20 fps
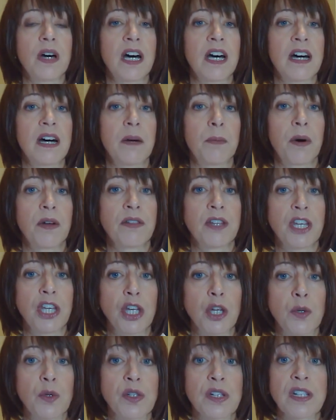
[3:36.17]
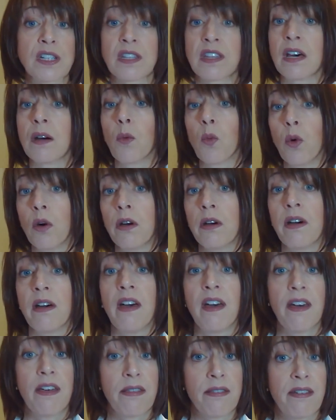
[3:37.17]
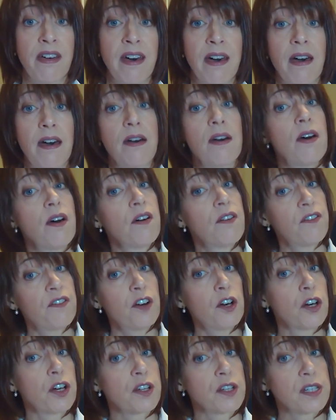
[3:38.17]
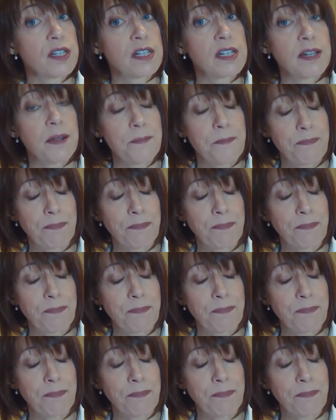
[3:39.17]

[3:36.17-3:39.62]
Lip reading: upon the users that were there first.